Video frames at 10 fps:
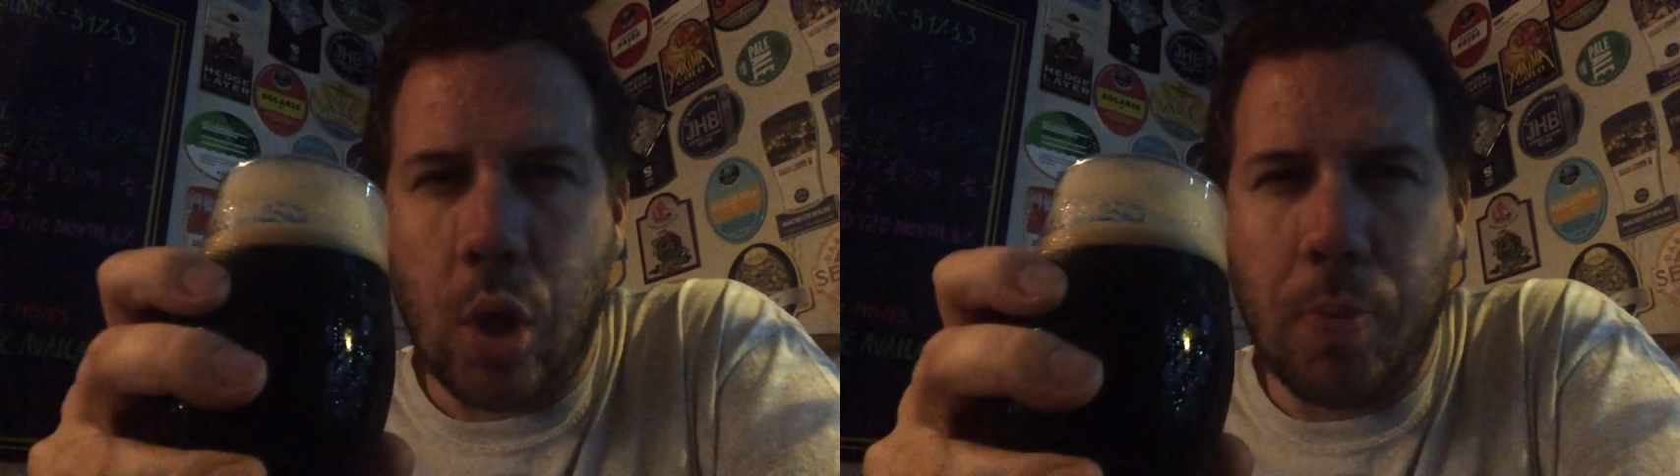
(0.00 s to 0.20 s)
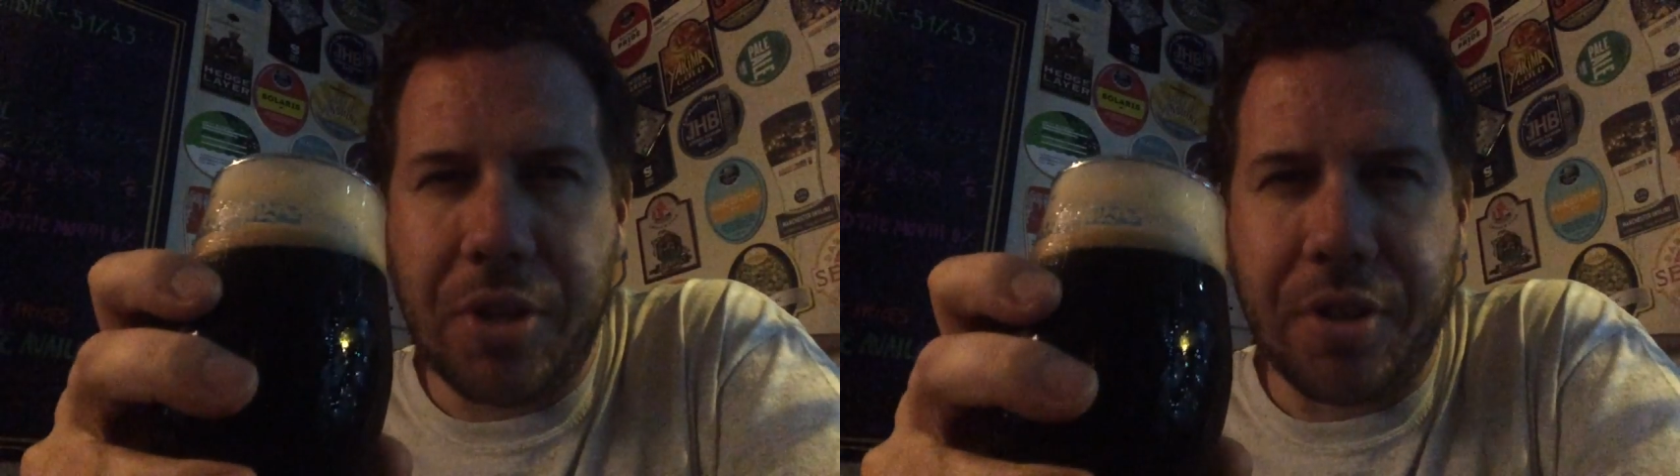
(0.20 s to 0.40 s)

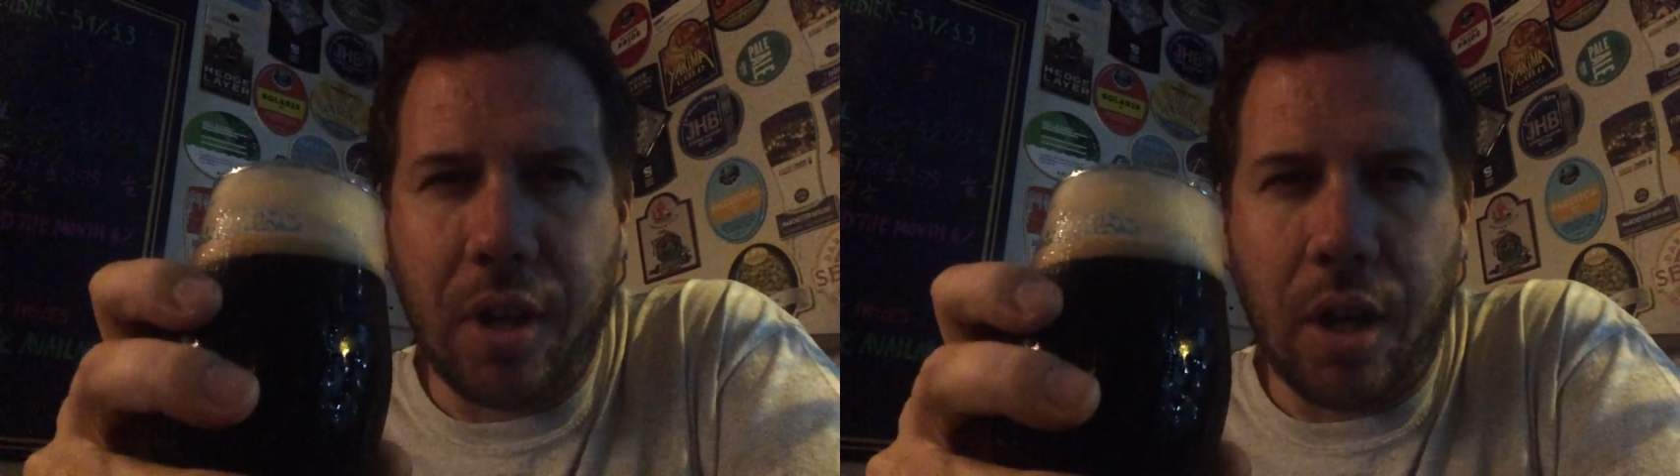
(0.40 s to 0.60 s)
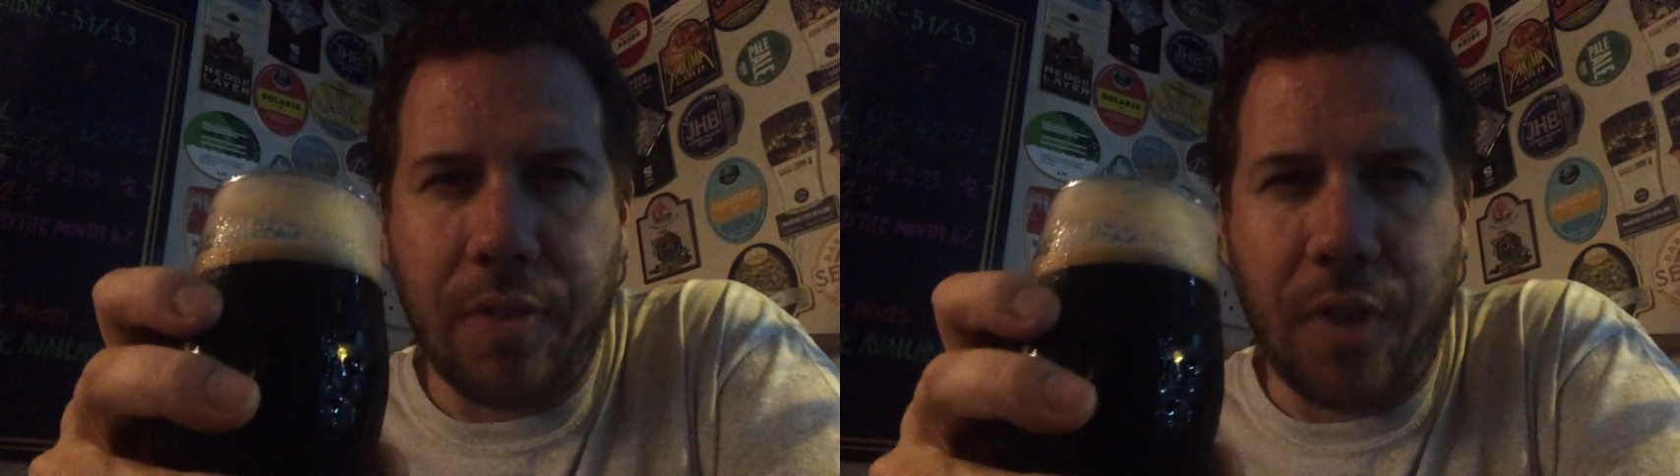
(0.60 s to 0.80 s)
Almost a
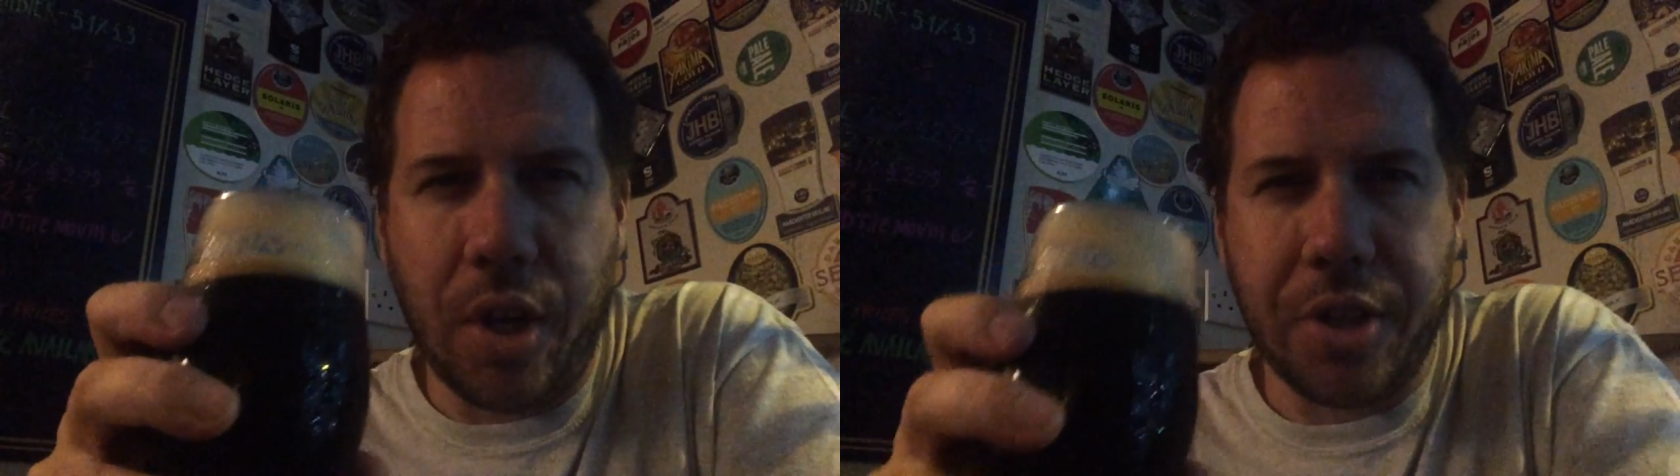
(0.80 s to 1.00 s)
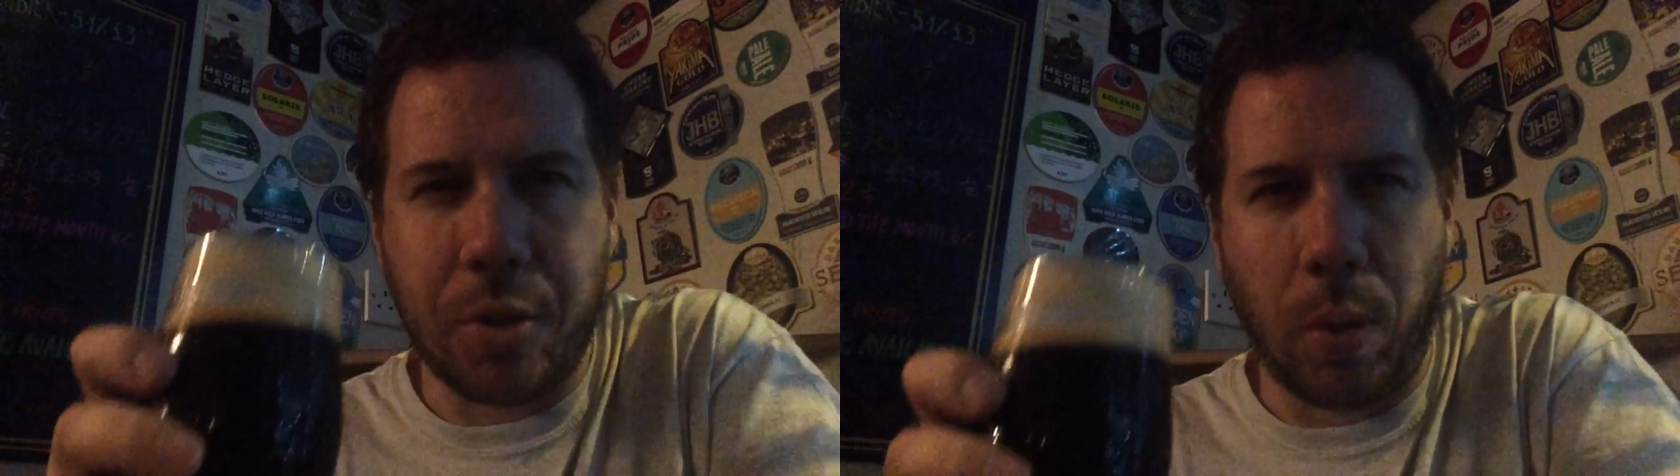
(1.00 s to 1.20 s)
lot of
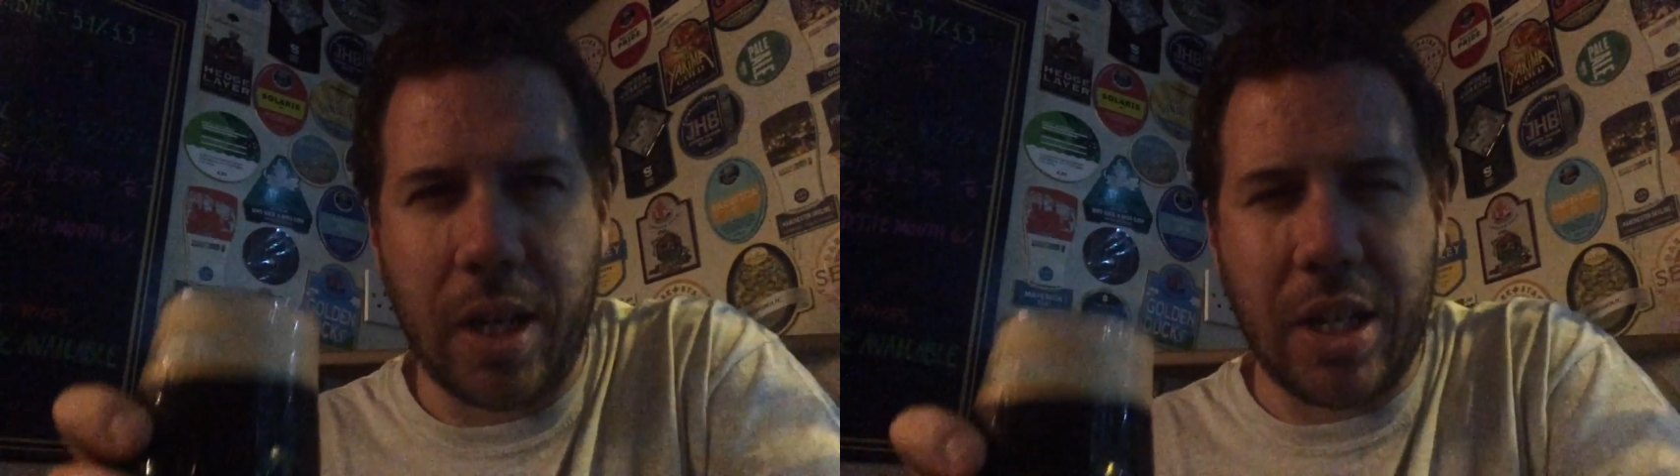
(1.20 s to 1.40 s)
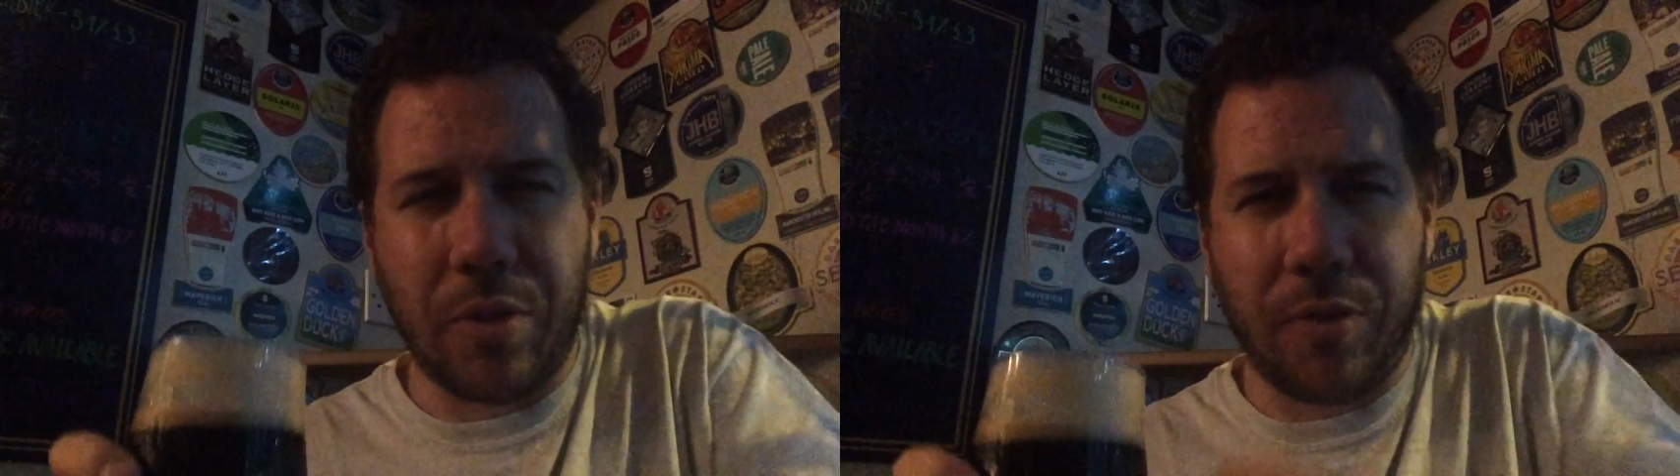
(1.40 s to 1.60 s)
vinous
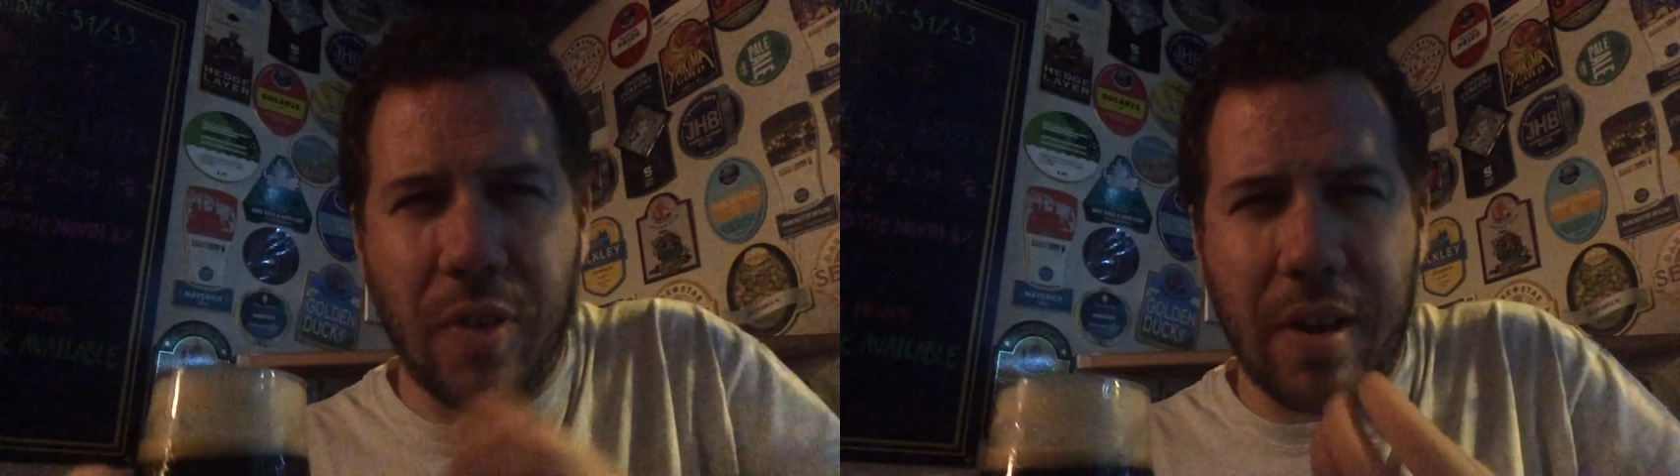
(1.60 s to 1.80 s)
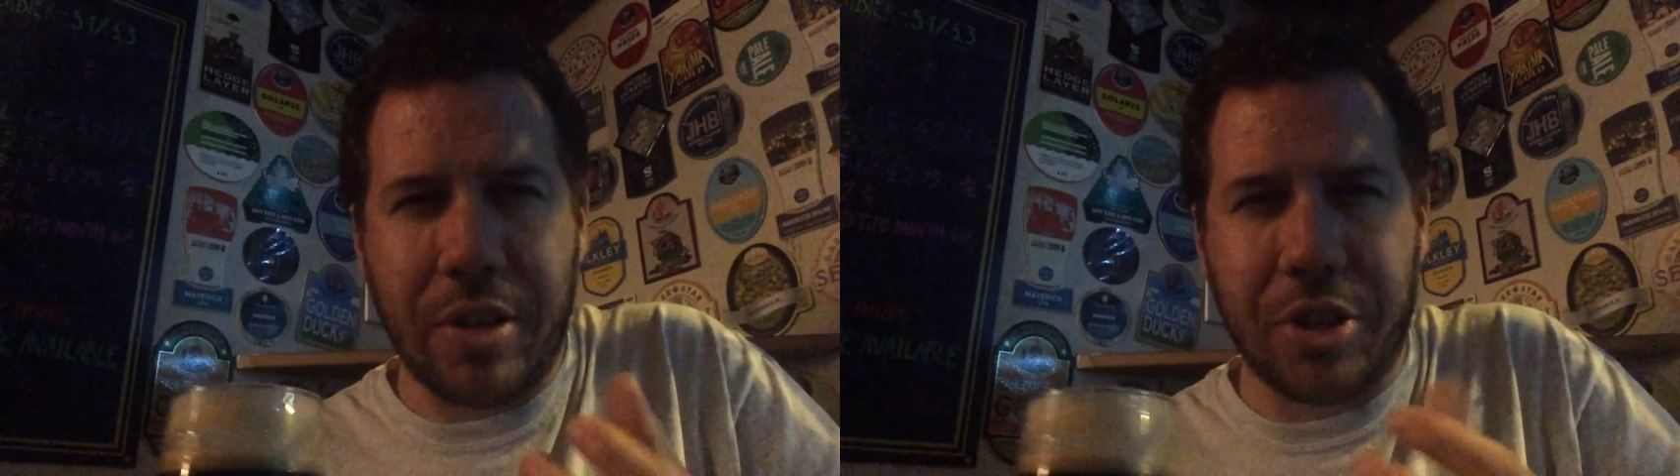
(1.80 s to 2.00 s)
quality. It's
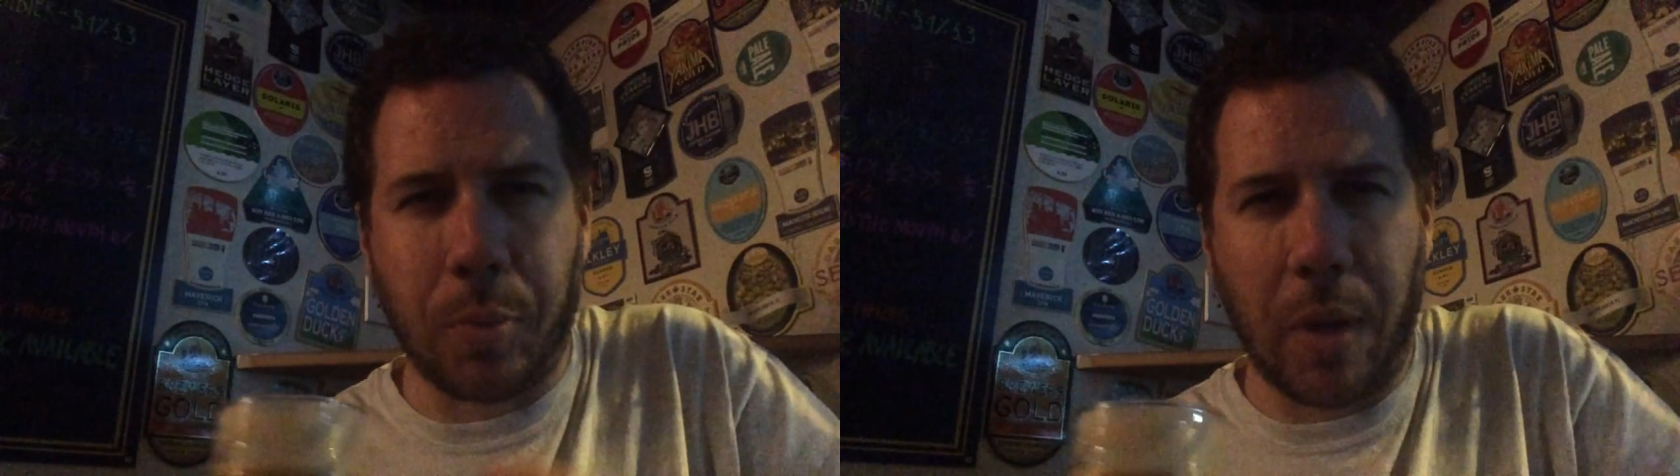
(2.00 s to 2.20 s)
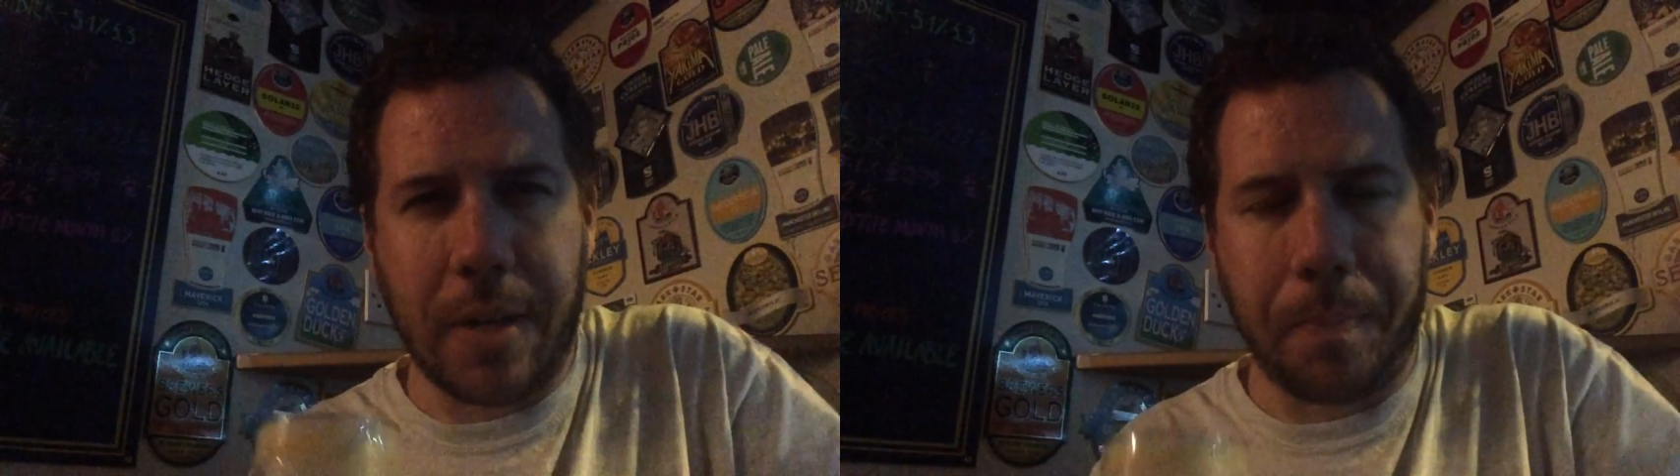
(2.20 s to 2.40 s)
very
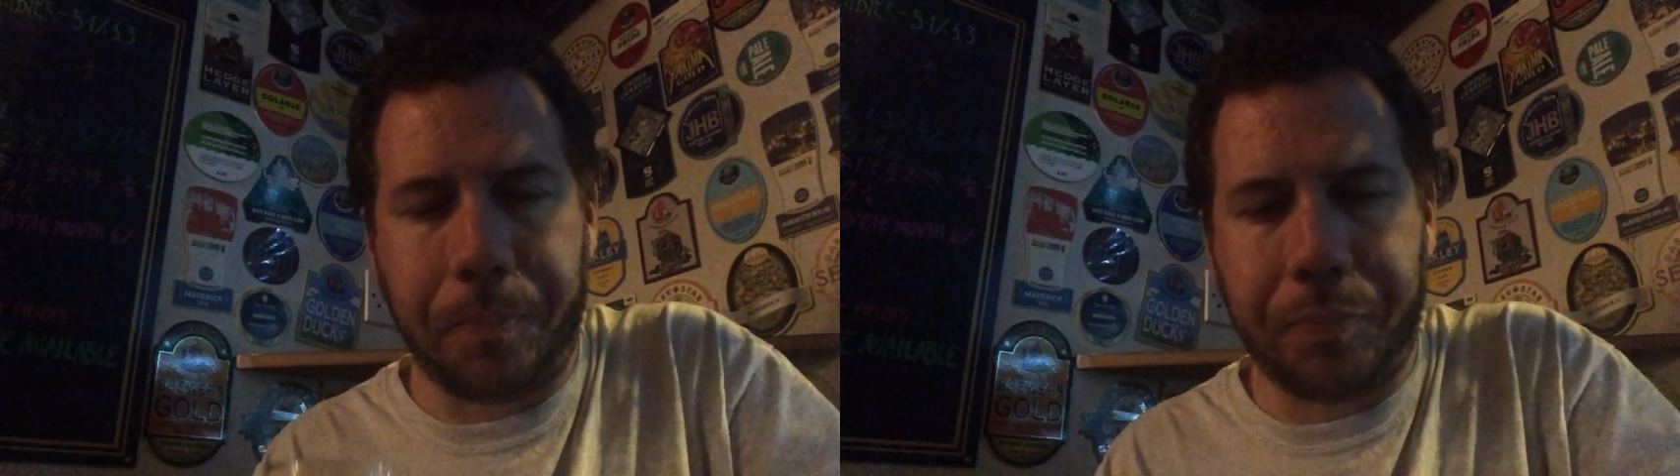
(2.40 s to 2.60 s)
sweet.